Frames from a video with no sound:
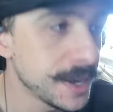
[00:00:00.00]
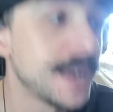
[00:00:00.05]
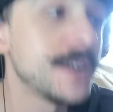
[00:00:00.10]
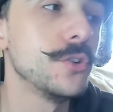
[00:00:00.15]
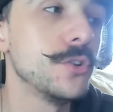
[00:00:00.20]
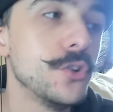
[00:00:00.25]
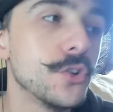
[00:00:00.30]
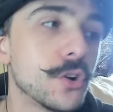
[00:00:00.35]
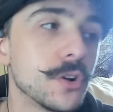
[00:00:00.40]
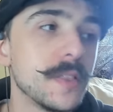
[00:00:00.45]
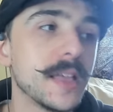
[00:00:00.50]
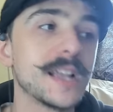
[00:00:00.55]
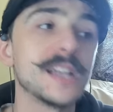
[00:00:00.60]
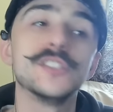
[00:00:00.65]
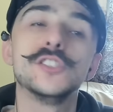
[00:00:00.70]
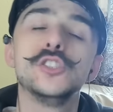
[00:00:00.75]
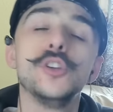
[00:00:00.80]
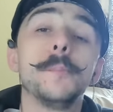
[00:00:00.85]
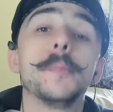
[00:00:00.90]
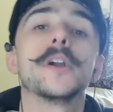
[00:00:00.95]
I know you're like a
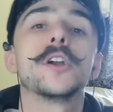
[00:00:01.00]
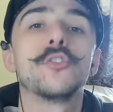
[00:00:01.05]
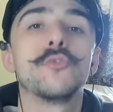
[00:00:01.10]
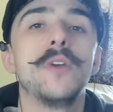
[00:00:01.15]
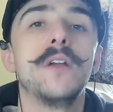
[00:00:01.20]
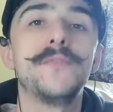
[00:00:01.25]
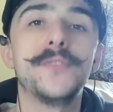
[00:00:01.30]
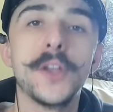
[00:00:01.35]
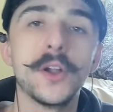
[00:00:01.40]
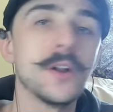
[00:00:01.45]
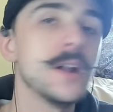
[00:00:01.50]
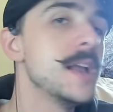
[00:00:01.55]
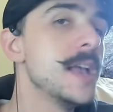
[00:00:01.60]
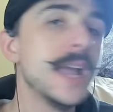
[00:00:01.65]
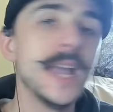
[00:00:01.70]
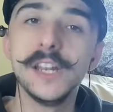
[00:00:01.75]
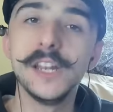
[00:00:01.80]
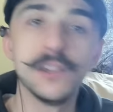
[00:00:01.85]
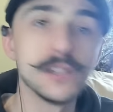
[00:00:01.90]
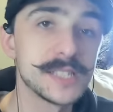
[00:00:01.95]
super grifter
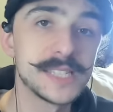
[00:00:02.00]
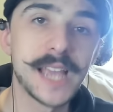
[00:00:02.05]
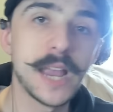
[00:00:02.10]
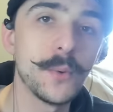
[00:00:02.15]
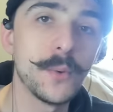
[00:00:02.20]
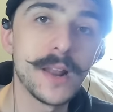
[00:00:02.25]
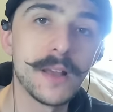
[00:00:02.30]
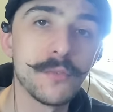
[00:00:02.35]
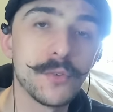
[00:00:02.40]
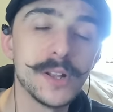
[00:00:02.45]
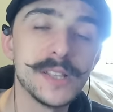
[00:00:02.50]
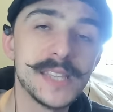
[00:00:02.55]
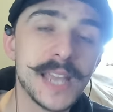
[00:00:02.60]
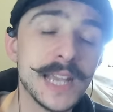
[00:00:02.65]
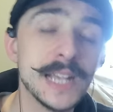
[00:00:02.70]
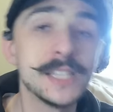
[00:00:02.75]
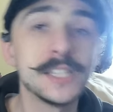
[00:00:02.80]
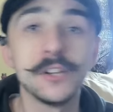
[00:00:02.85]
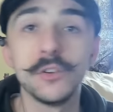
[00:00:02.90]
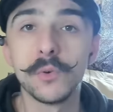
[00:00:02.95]
and you'll say whatever it
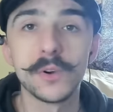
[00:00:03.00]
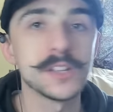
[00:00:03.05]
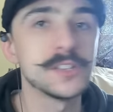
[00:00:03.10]
takes in order